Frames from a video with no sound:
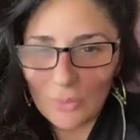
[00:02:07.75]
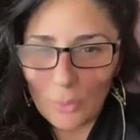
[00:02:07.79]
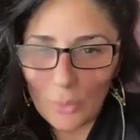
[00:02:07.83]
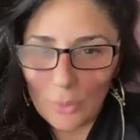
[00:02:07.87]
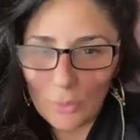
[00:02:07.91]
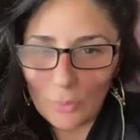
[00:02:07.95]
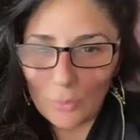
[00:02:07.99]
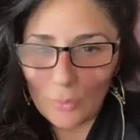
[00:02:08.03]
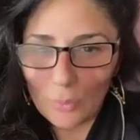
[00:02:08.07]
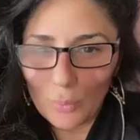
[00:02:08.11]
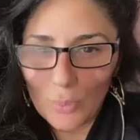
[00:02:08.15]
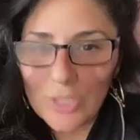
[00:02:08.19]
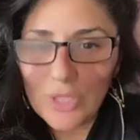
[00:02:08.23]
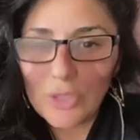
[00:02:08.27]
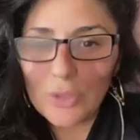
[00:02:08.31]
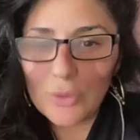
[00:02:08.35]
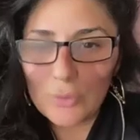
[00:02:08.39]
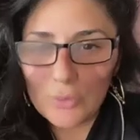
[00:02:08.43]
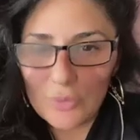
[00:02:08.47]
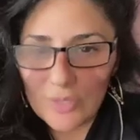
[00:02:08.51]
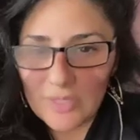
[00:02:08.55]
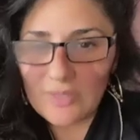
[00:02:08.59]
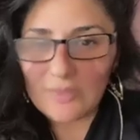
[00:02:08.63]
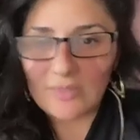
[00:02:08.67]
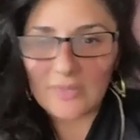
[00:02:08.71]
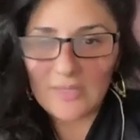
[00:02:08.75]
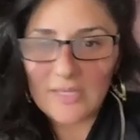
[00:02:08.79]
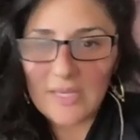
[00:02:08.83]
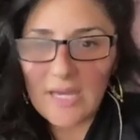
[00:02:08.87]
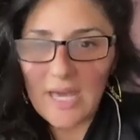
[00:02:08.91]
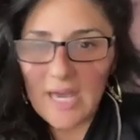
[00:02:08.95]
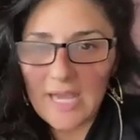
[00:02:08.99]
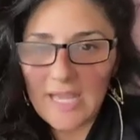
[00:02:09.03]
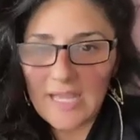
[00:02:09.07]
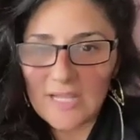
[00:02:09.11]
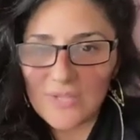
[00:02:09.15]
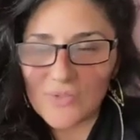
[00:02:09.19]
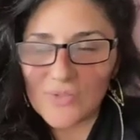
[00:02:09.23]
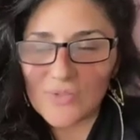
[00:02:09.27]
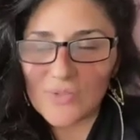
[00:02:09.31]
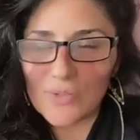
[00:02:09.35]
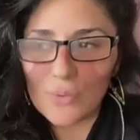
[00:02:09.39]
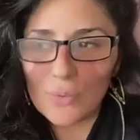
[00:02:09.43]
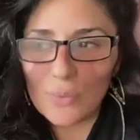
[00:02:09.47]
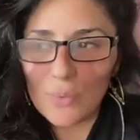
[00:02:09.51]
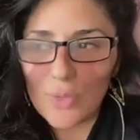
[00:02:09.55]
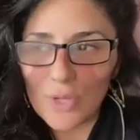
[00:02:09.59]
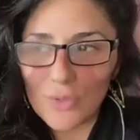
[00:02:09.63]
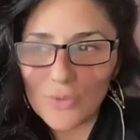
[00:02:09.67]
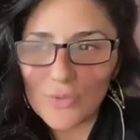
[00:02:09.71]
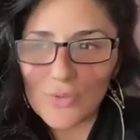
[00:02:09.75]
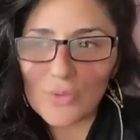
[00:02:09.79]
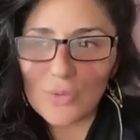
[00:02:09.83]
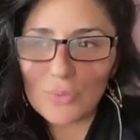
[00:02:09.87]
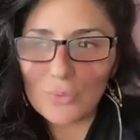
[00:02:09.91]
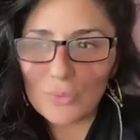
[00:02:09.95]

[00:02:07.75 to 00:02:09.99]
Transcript: Well, we knew the guy, and so we also